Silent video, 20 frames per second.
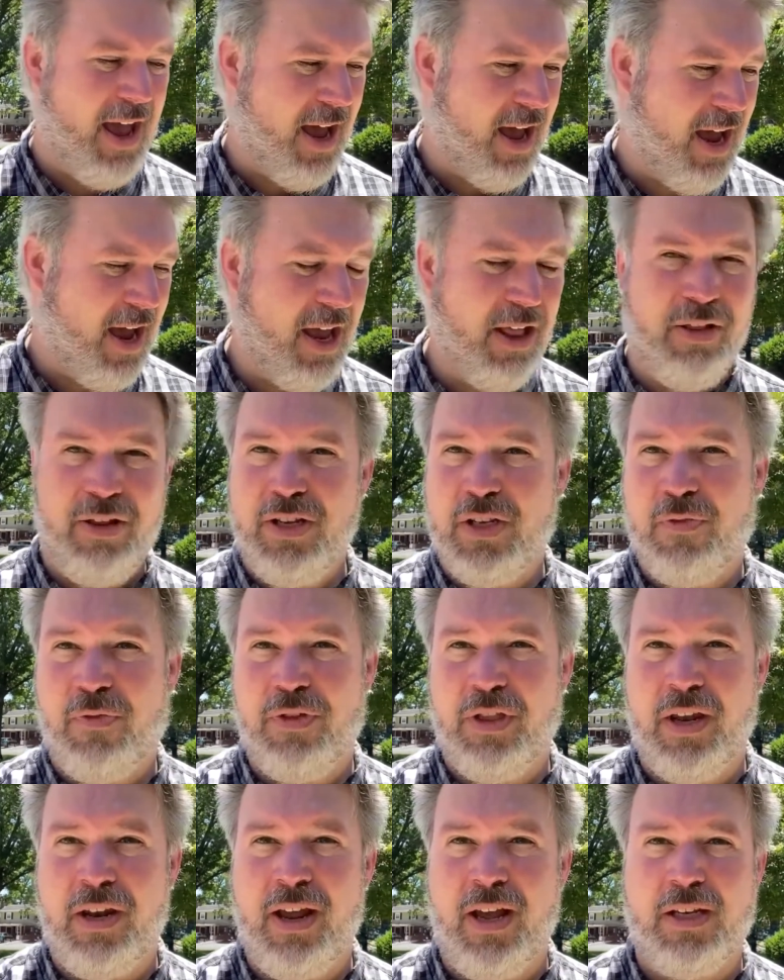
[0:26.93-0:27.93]
at least
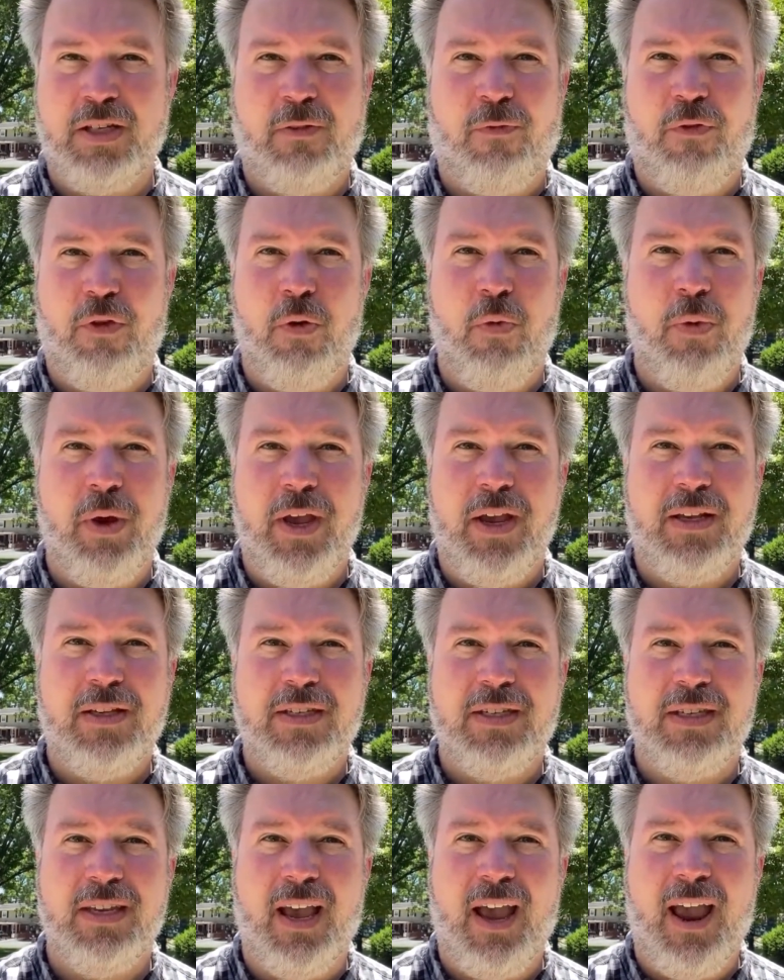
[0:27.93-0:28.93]
for the next few
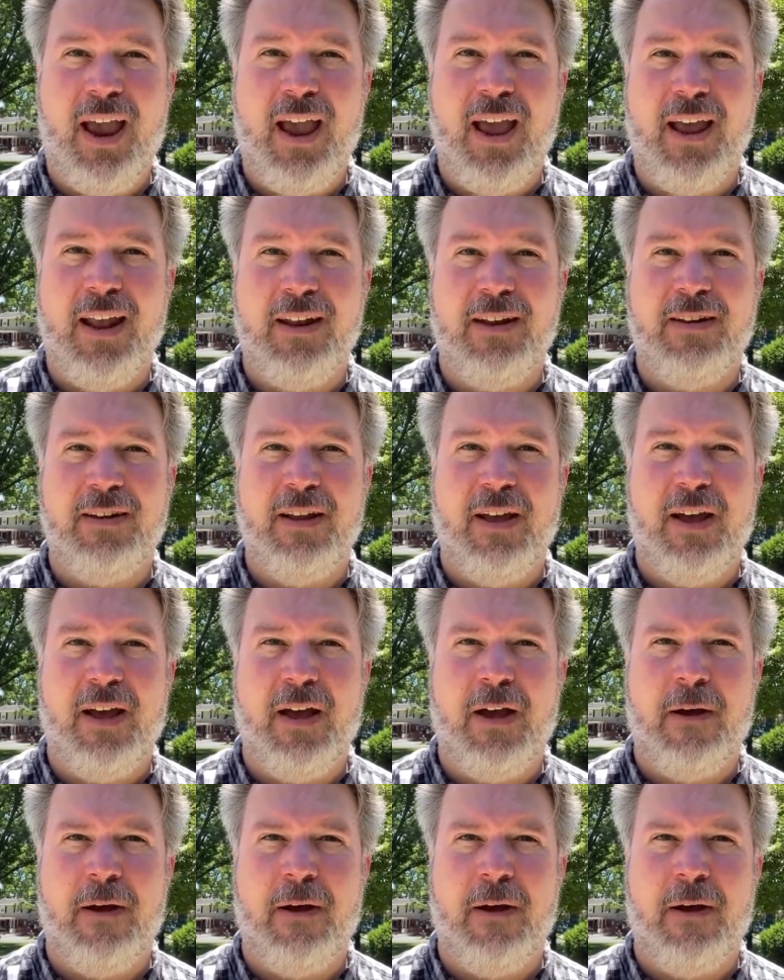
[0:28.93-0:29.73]
weeks, and